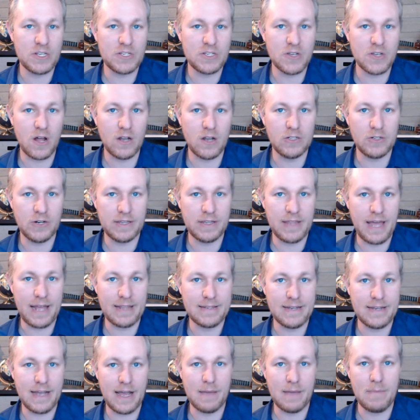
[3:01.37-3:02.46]
saw during that
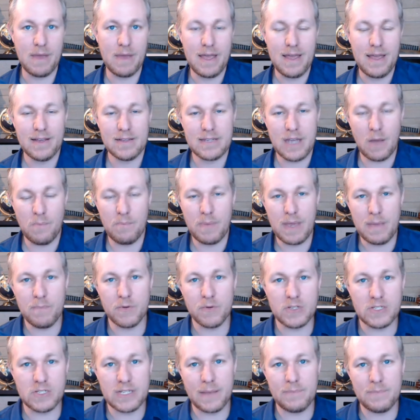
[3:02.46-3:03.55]
time, is how
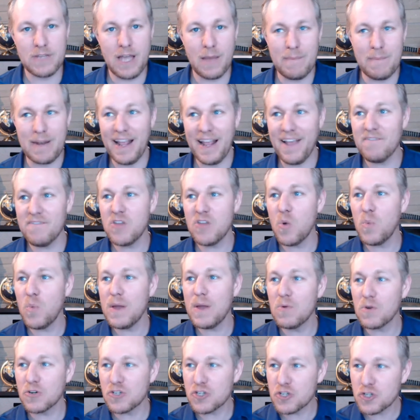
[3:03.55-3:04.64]
people stepped up. And even though we
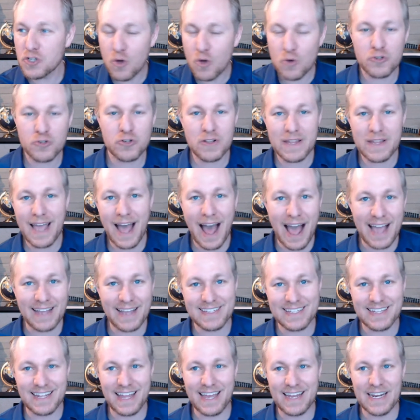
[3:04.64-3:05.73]
were socially
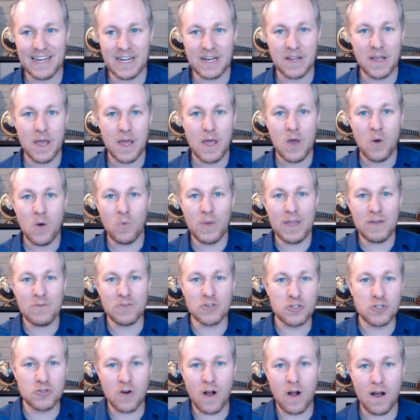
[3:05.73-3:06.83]
isolated, we were
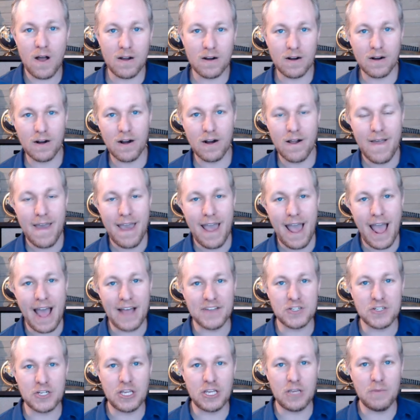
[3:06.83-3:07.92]
stronger
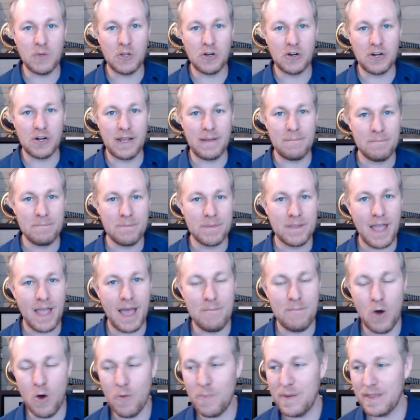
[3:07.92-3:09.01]
as a community.
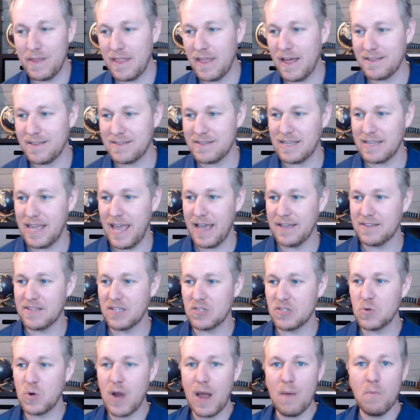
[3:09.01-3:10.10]
I'm hoping that that's the case.
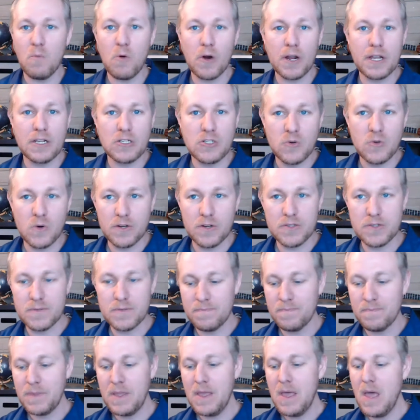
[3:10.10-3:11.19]
That's what I'm working towards.
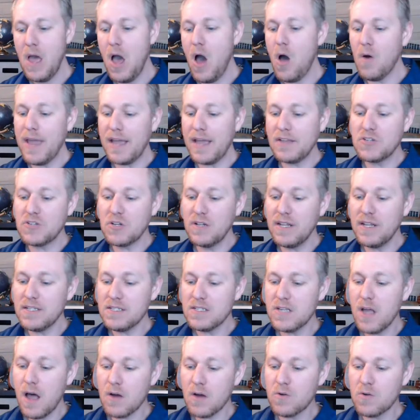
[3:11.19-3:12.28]
Okay, so let's
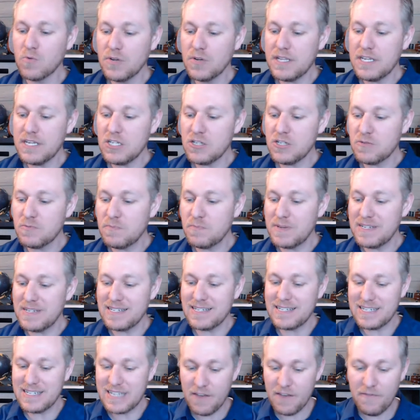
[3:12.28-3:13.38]
talk really
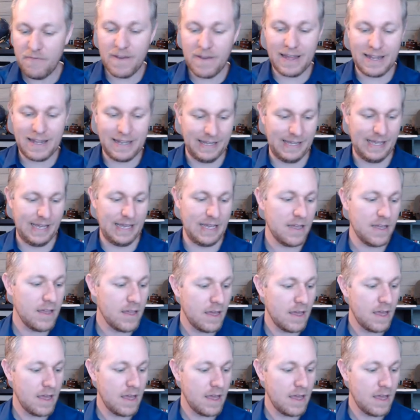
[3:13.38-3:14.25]
specifically